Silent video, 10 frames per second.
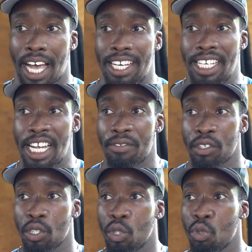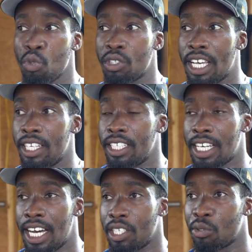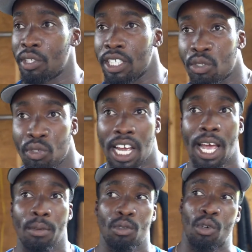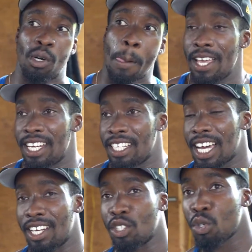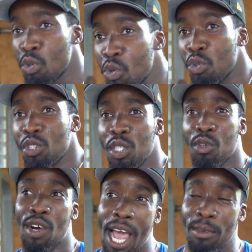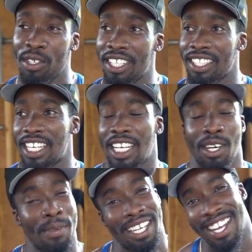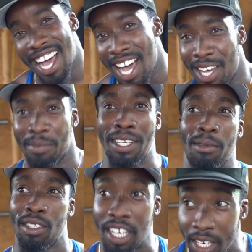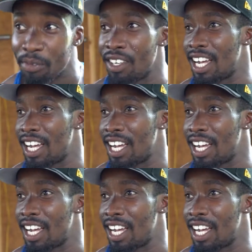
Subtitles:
I never used any kind of wrist wraps or any kind of tools, you know, wraps or anything like that. I'm like, nah, man, I'm tough.